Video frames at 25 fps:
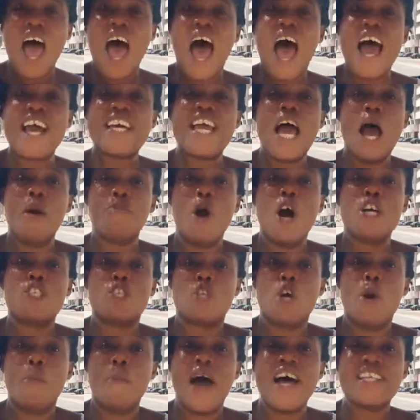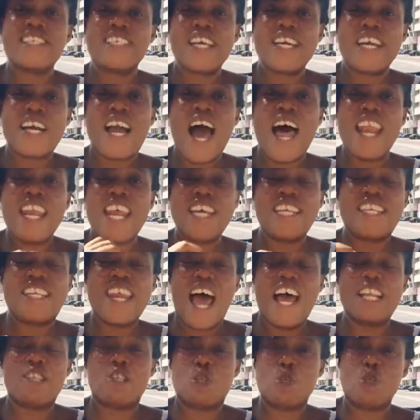I am automatically
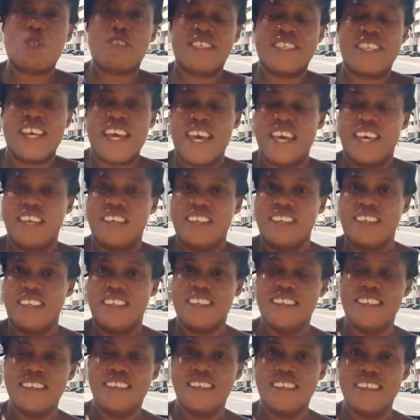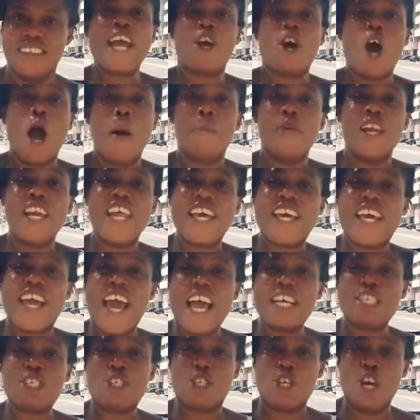dead to sin. My
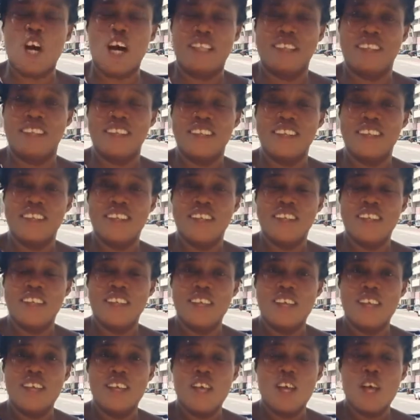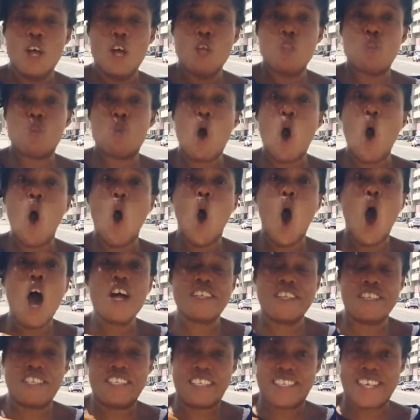communication to
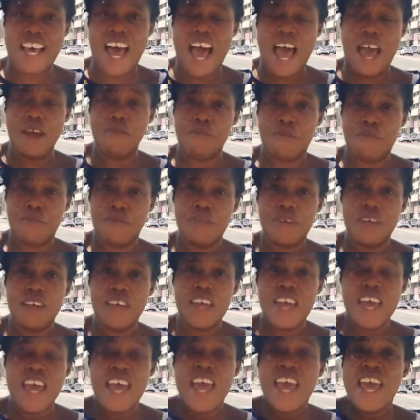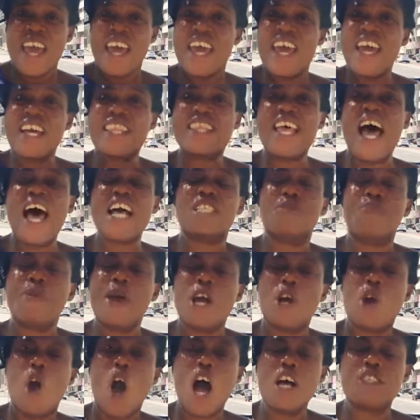hold self, it has
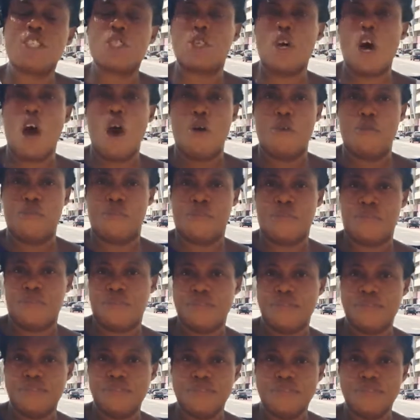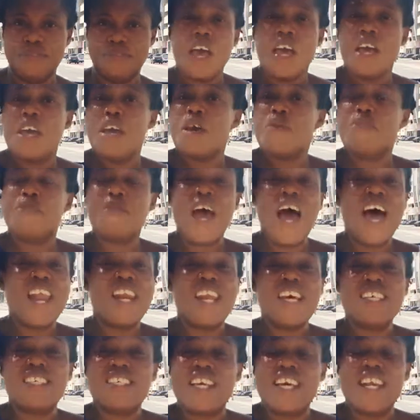been cut off. If you are
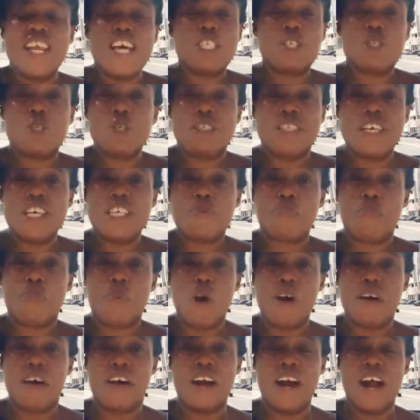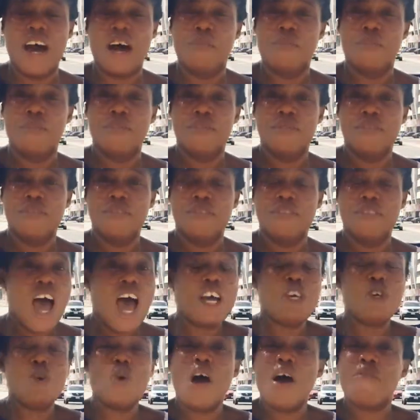listening to this program
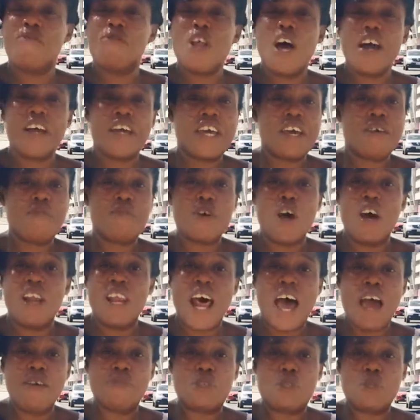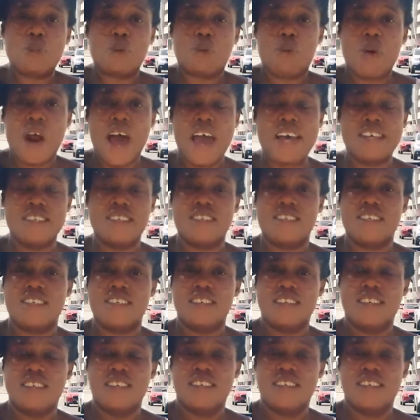and you have not given your life to Christ,